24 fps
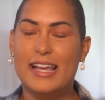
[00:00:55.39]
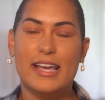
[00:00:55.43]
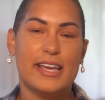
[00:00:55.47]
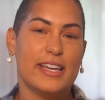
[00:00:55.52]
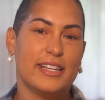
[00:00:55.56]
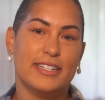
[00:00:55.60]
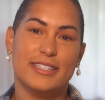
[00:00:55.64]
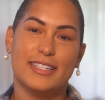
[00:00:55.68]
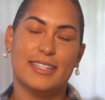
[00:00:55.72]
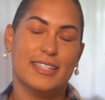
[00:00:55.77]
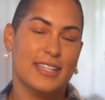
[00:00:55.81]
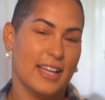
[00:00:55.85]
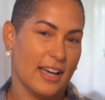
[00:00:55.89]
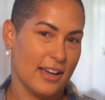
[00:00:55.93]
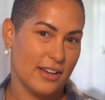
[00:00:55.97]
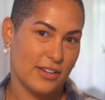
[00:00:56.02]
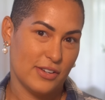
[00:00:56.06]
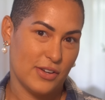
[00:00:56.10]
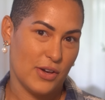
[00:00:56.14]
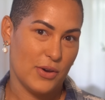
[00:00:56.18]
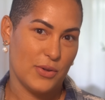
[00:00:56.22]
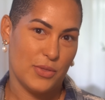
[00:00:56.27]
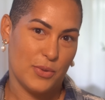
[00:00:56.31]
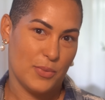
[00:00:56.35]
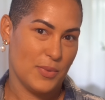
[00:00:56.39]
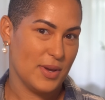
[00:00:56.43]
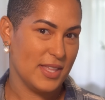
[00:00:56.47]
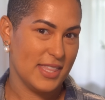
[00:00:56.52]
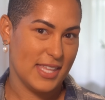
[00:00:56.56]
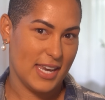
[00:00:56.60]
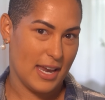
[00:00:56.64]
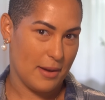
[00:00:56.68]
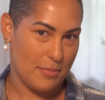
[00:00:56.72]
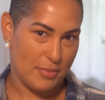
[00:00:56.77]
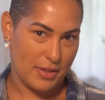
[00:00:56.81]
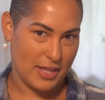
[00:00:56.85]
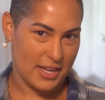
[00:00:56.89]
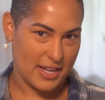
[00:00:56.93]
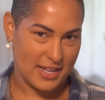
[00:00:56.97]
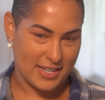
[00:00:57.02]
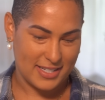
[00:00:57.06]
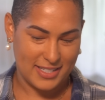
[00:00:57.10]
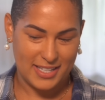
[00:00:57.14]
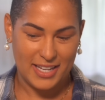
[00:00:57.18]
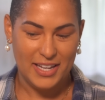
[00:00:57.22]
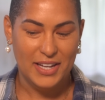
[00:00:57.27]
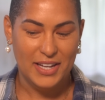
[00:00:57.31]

it did not go the way that I planned.